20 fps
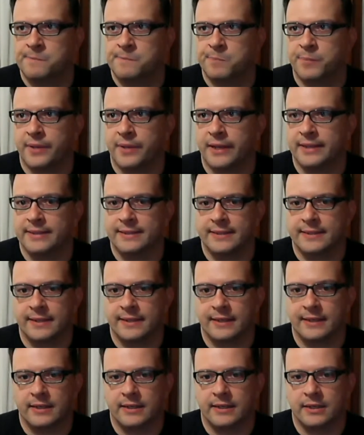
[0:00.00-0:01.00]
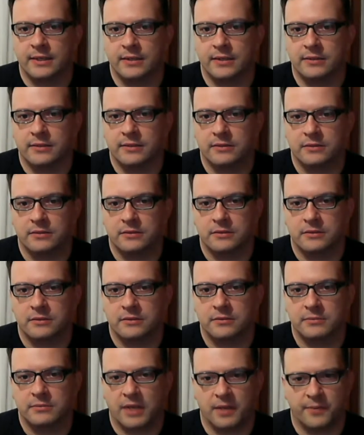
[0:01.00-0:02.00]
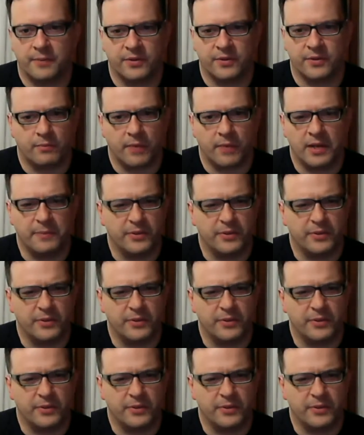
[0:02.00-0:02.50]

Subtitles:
but might have